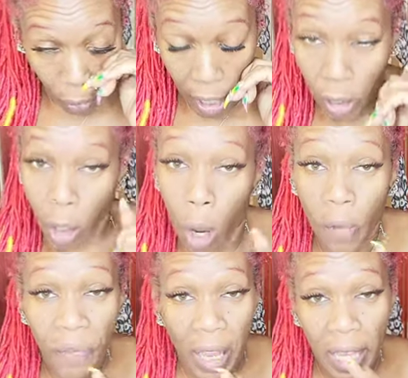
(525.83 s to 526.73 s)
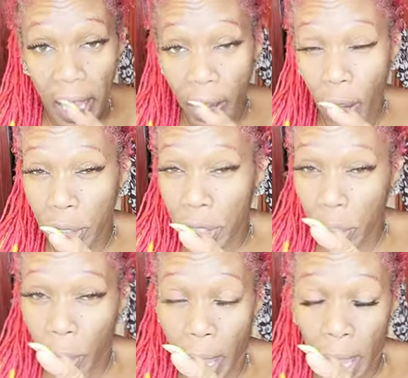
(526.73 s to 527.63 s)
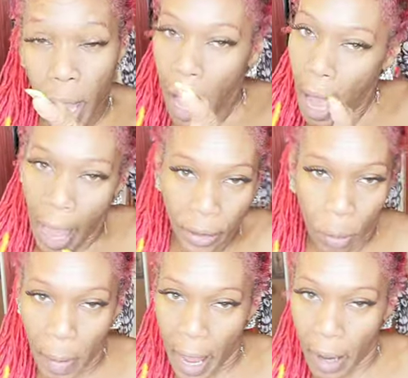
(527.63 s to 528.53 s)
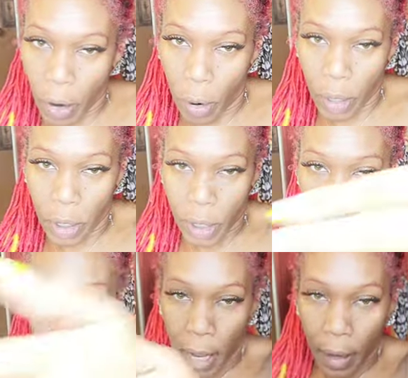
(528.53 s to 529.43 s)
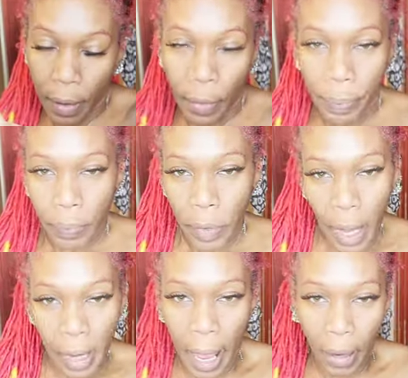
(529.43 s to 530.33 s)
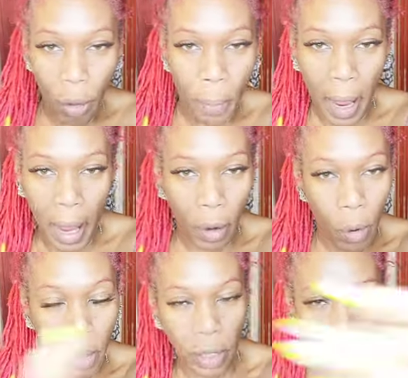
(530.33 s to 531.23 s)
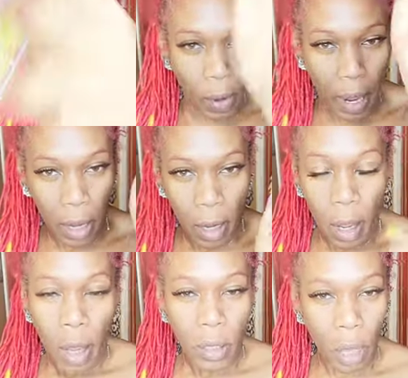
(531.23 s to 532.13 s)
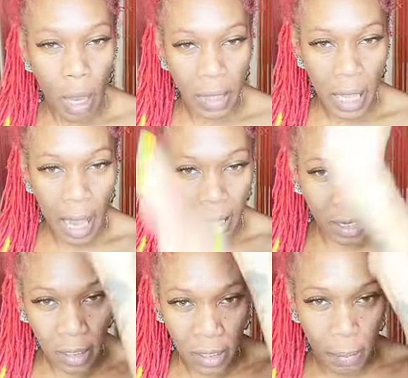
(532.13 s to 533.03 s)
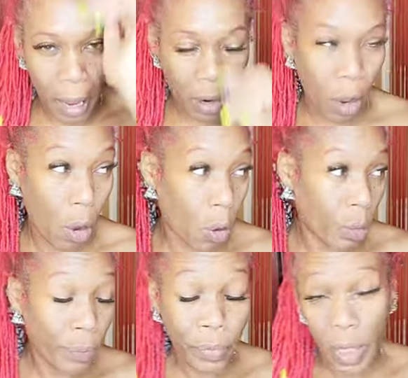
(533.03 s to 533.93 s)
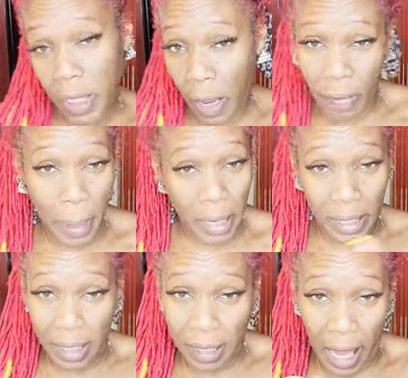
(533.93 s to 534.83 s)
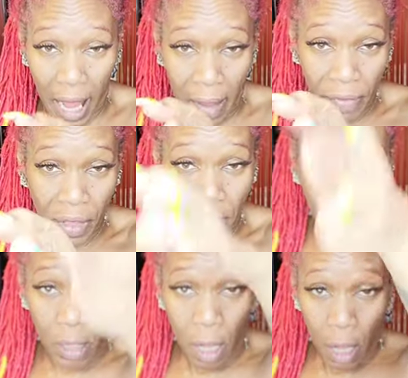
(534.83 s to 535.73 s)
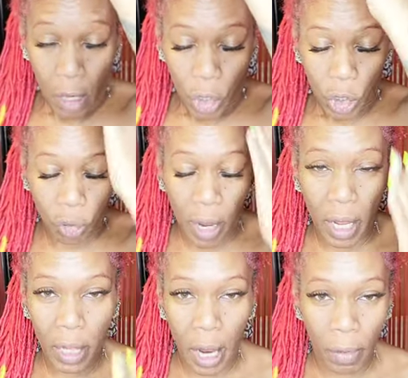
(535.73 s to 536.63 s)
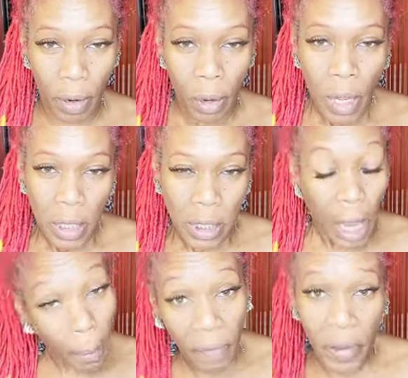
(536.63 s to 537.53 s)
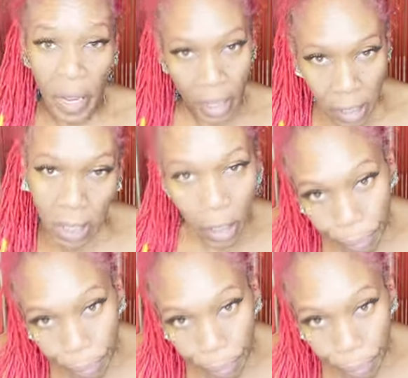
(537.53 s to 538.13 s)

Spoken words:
way to go. If I can't go this way, I don't mind going this way. And I don't mind going this way. As long as I get to my goal. Because everybody doesn't have this straight and narrow. Some of us